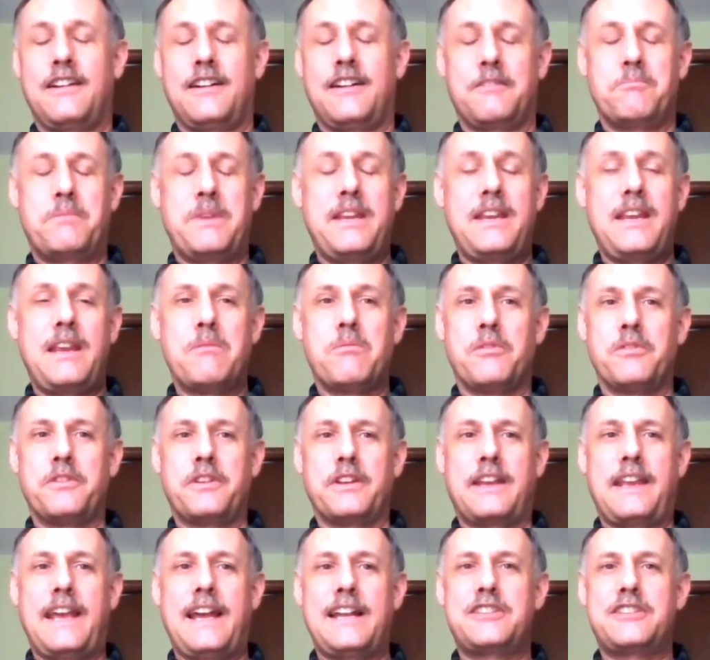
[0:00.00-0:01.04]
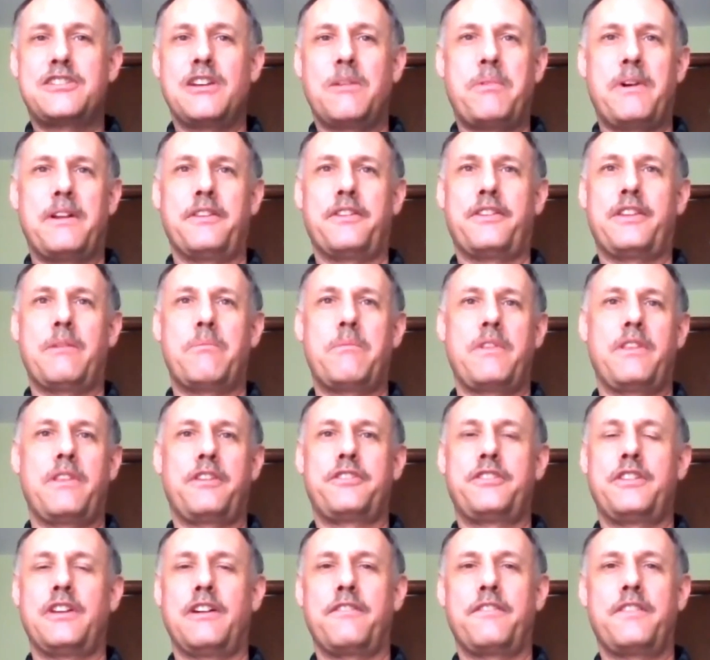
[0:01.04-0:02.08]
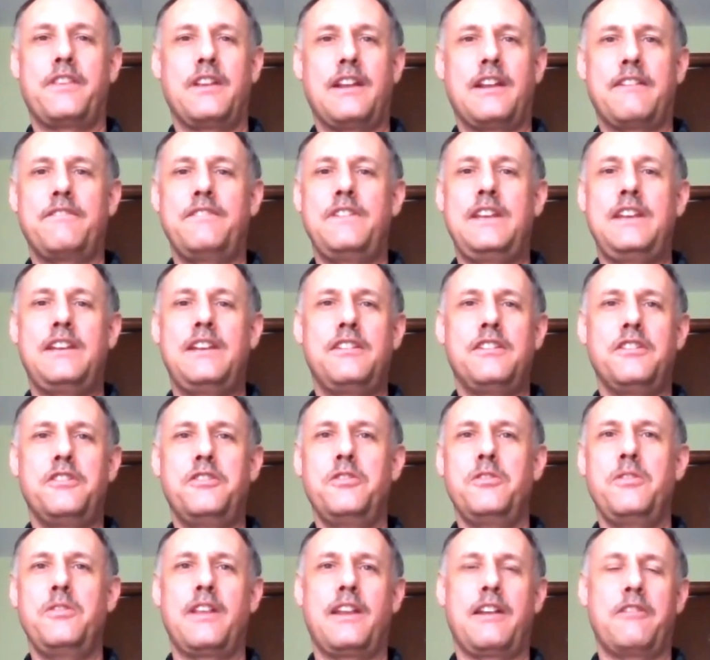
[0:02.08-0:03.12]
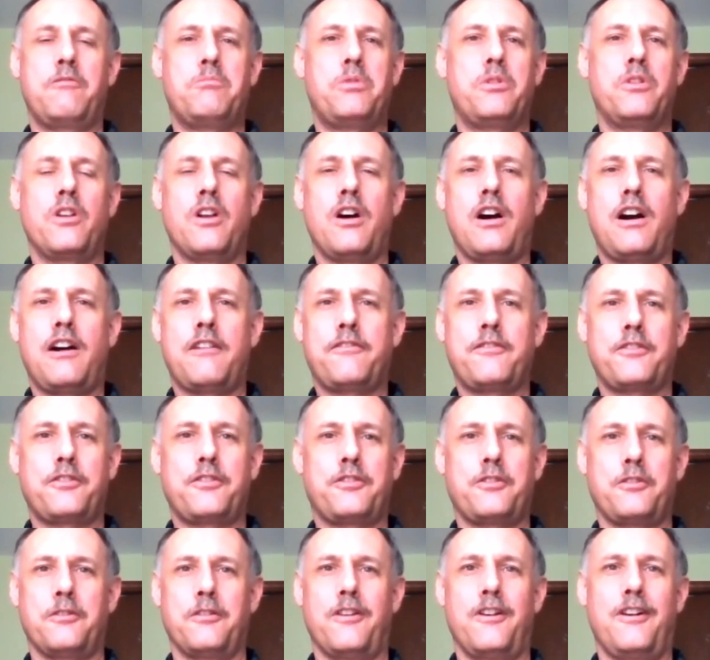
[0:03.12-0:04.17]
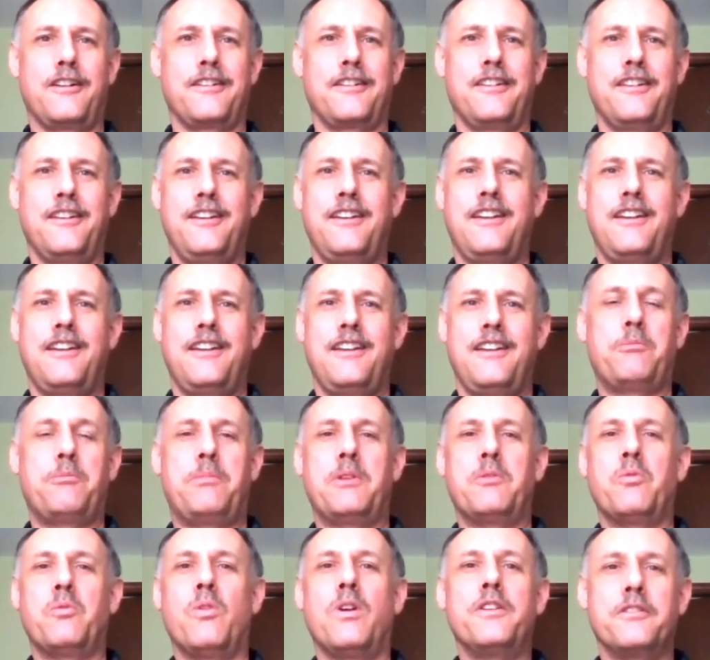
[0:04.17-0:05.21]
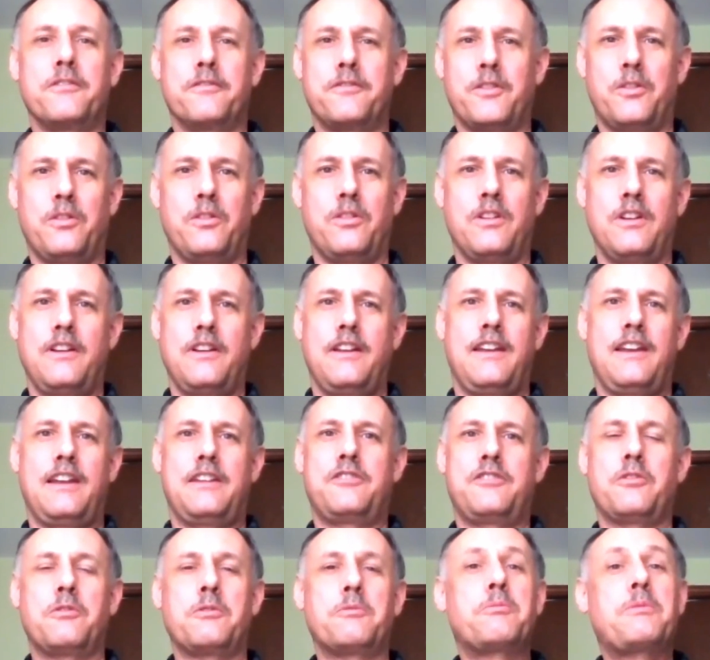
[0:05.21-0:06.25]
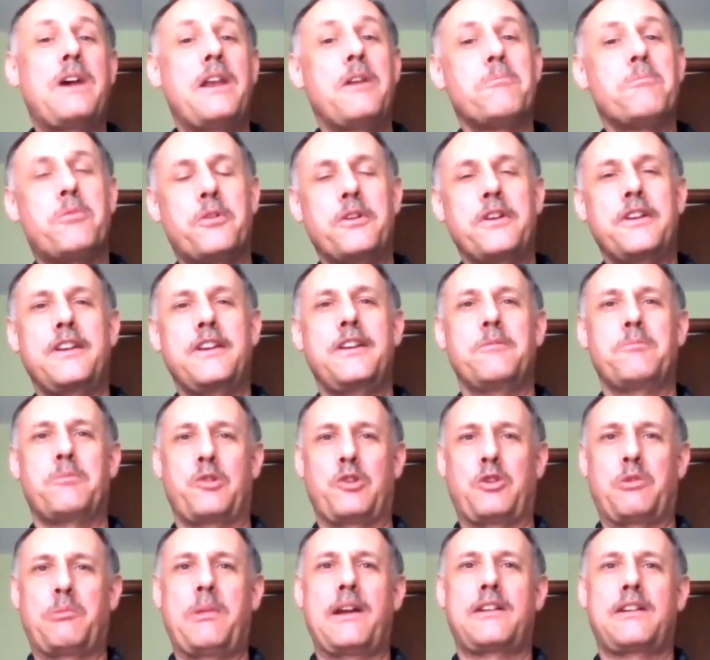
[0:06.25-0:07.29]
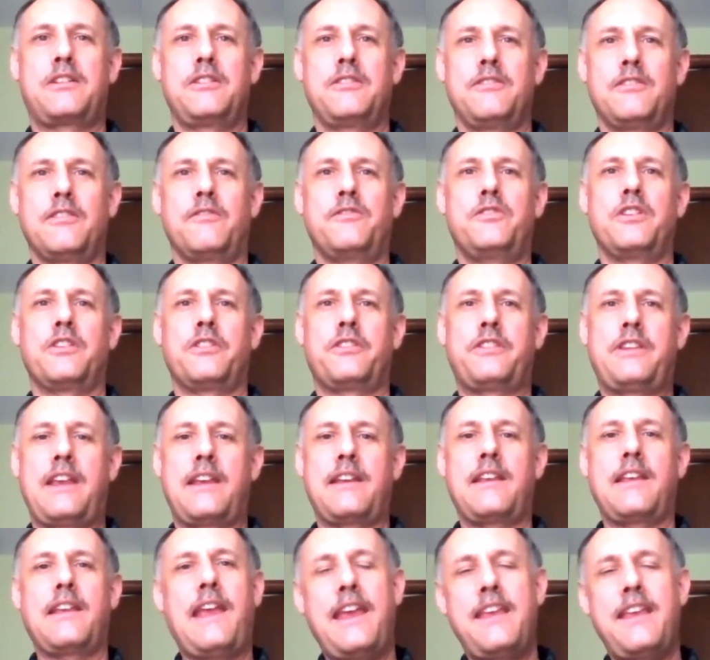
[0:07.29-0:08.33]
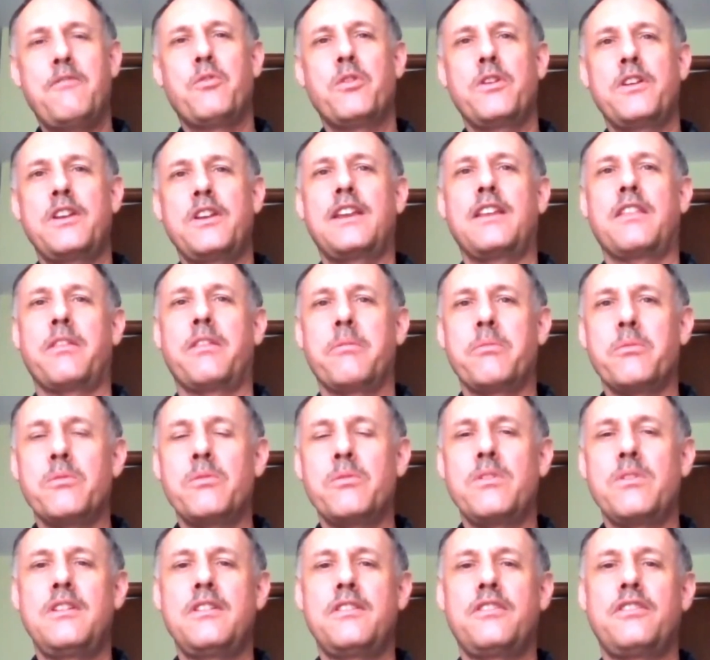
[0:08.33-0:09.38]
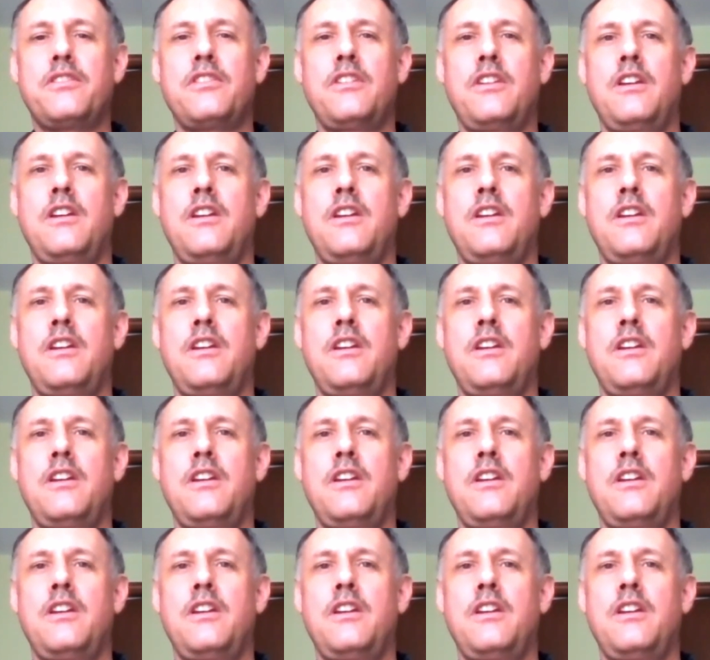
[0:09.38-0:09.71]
being able to catch up on some of the stuff that I've needed to do that I've put off for so long has been wonderful. And so it's kind of putting it in perspective of just saying, hey, we're going to get through this.